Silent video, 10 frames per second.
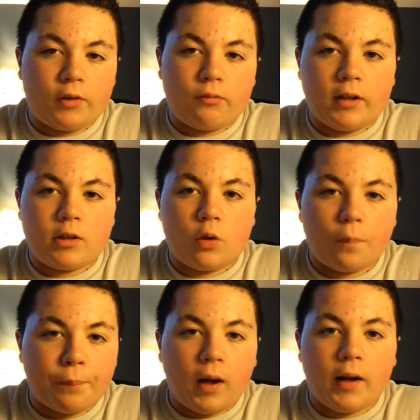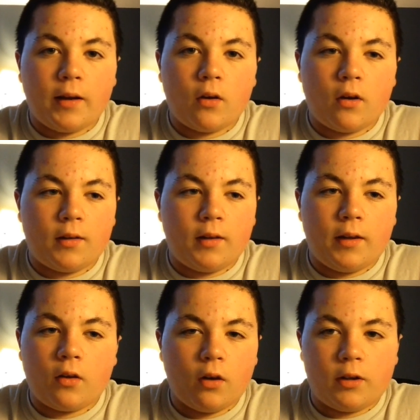to rent it or buy it
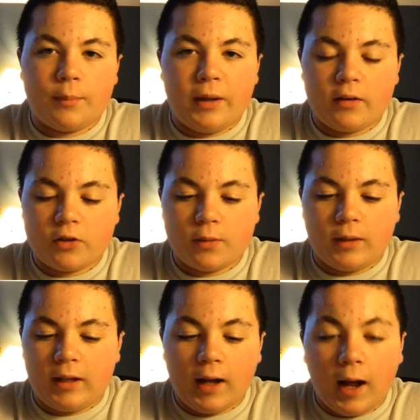on demand or something,